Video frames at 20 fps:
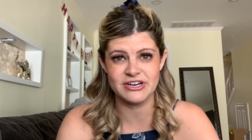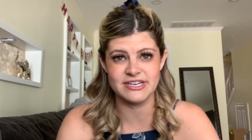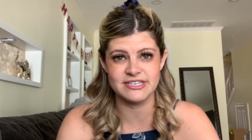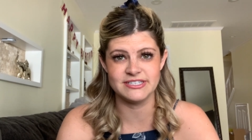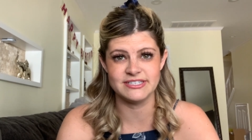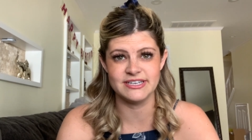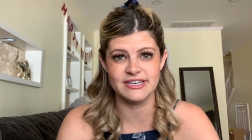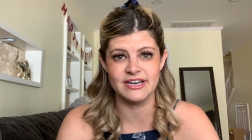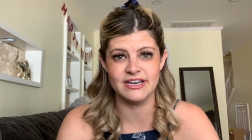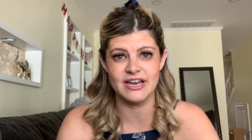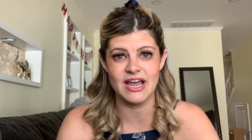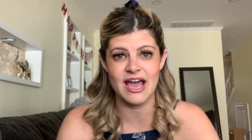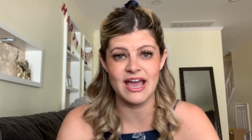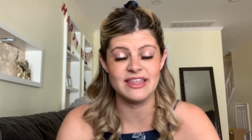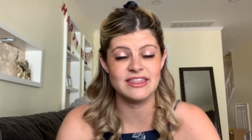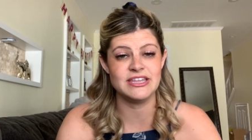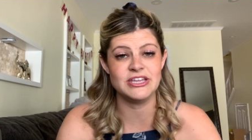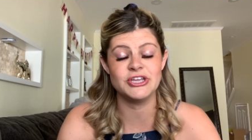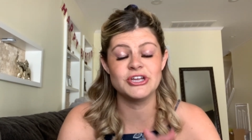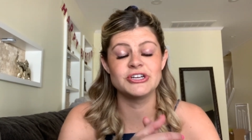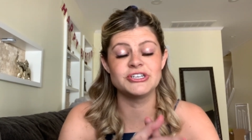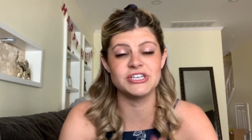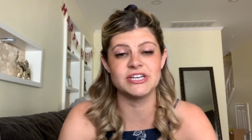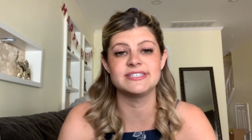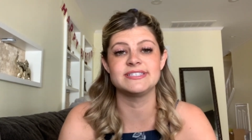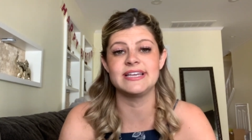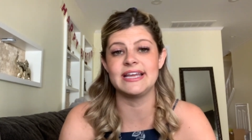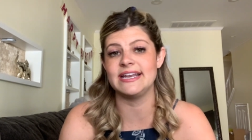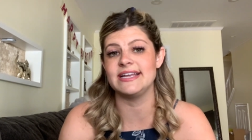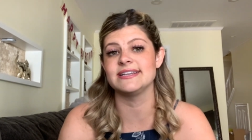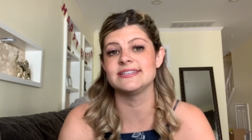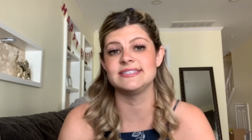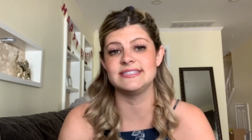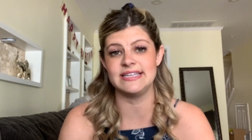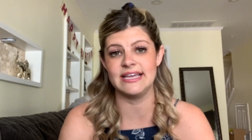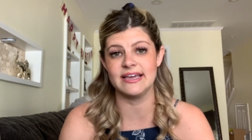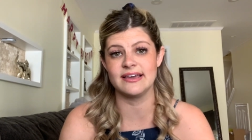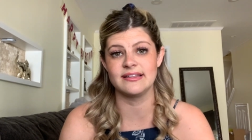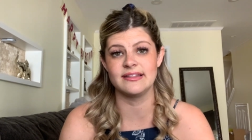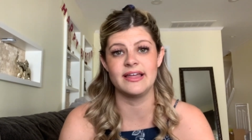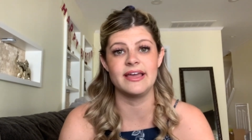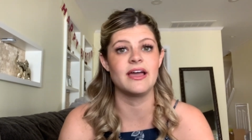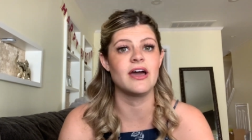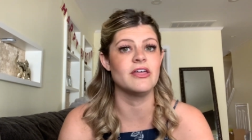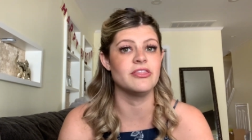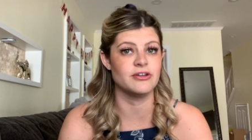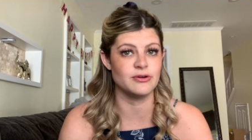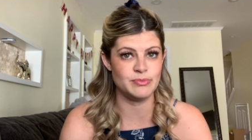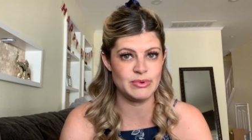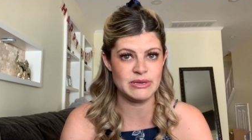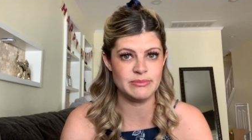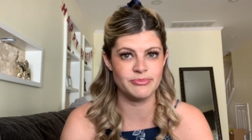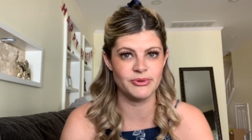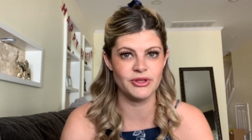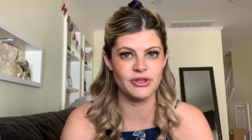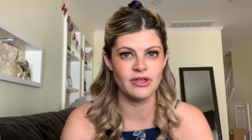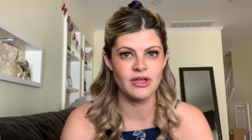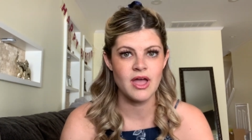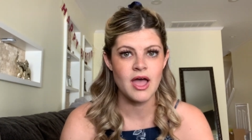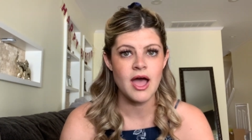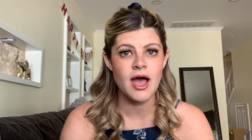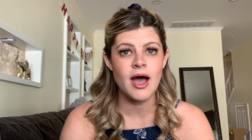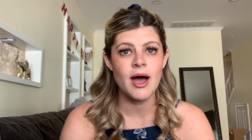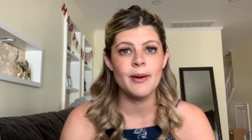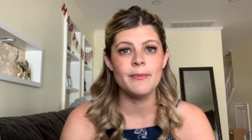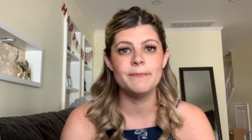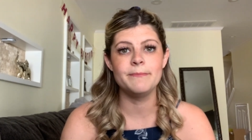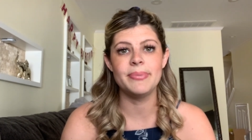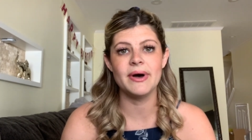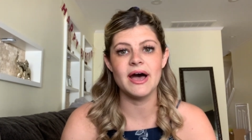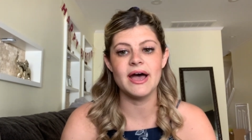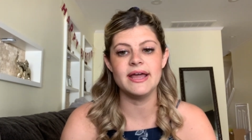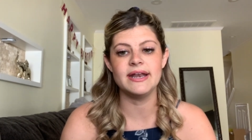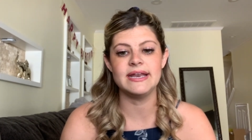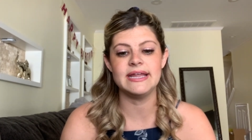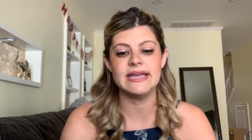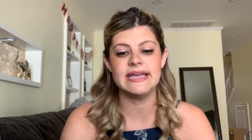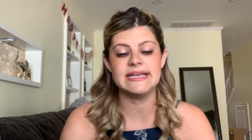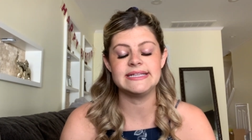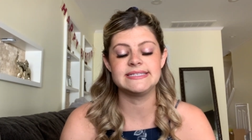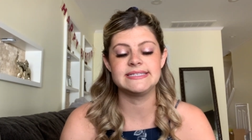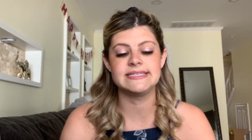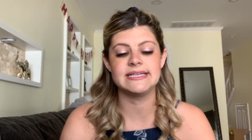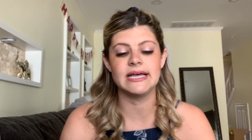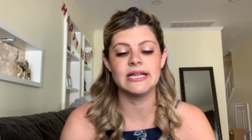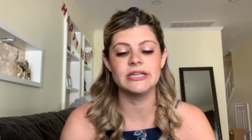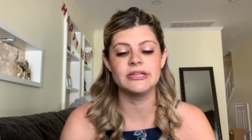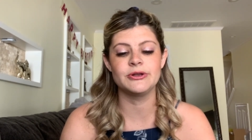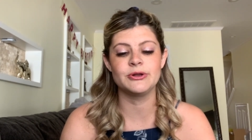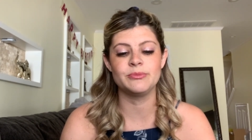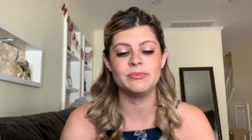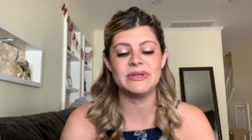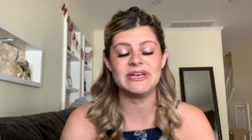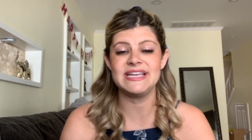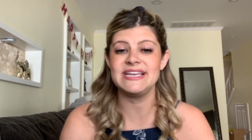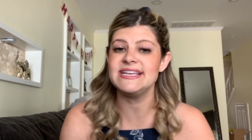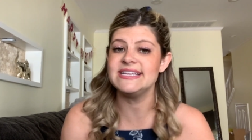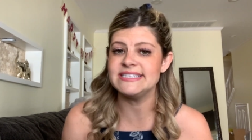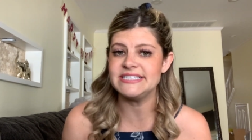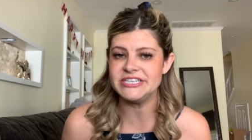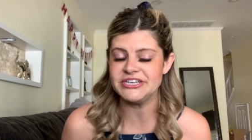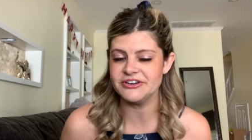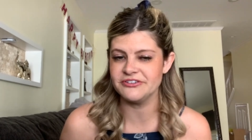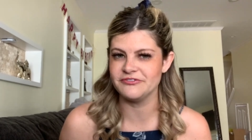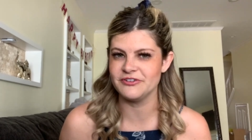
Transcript: Kristen. I think you're just getting sick like other people. But it's a little bit easier